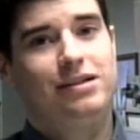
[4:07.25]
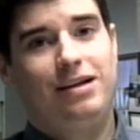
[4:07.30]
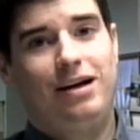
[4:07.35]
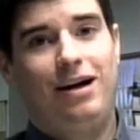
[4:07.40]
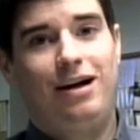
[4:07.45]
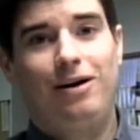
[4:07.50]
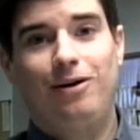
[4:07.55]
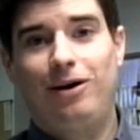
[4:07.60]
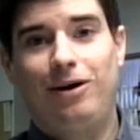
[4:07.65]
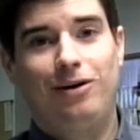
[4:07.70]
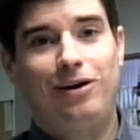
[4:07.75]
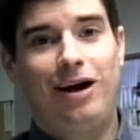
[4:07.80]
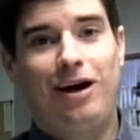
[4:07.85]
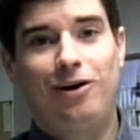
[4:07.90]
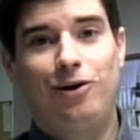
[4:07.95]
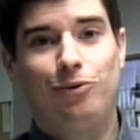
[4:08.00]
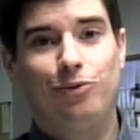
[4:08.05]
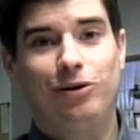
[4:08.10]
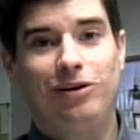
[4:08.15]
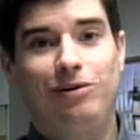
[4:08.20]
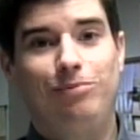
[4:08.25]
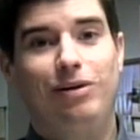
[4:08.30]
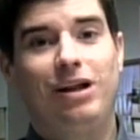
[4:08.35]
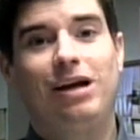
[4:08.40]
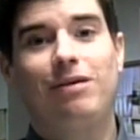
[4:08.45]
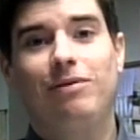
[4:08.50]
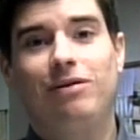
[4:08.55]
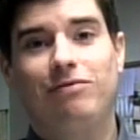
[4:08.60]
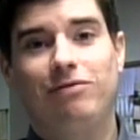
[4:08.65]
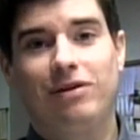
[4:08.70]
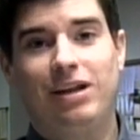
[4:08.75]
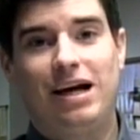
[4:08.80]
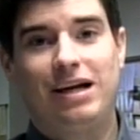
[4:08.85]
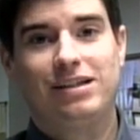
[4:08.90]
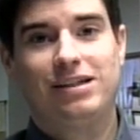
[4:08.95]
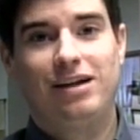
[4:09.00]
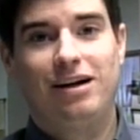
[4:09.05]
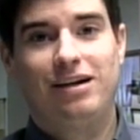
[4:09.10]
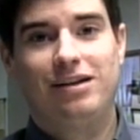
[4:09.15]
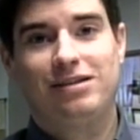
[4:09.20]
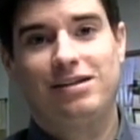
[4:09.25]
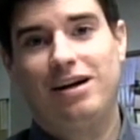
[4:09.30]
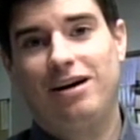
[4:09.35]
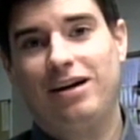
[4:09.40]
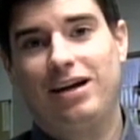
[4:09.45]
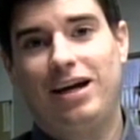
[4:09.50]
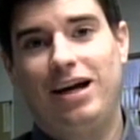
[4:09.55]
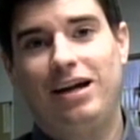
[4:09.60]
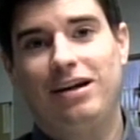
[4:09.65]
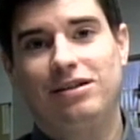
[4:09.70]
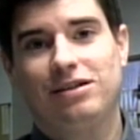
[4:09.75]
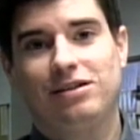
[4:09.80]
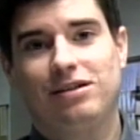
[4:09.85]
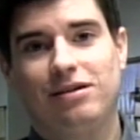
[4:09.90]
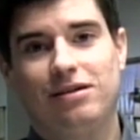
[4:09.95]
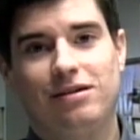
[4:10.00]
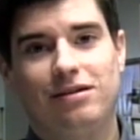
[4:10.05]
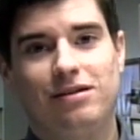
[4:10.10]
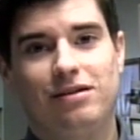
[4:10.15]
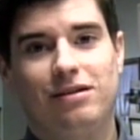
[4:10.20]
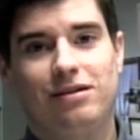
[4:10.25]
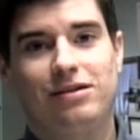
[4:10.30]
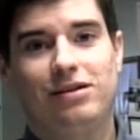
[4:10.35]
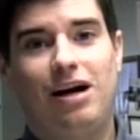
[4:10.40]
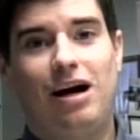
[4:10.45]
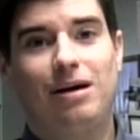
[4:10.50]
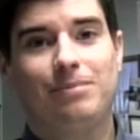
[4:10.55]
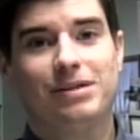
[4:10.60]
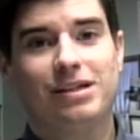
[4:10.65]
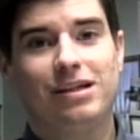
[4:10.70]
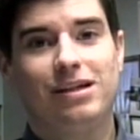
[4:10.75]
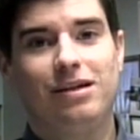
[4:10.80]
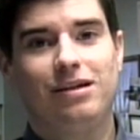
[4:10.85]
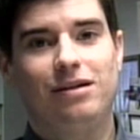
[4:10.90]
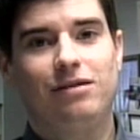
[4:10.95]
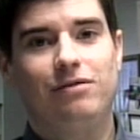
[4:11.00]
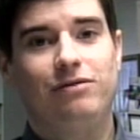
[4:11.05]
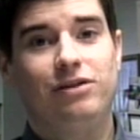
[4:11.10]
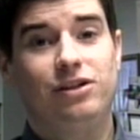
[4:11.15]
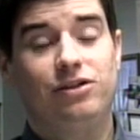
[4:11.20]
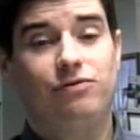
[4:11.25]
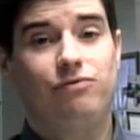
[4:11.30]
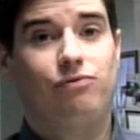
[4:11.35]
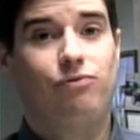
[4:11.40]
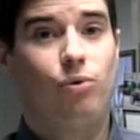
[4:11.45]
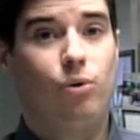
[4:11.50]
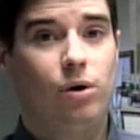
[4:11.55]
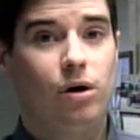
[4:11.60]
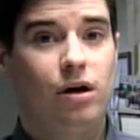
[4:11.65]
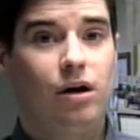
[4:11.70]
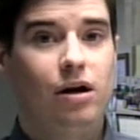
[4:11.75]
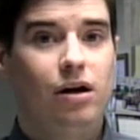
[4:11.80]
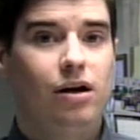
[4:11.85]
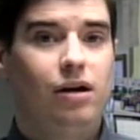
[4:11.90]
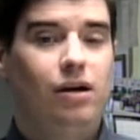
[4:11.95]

I don't really blame them for that. Sierra Canyon's the top seed in Division 4.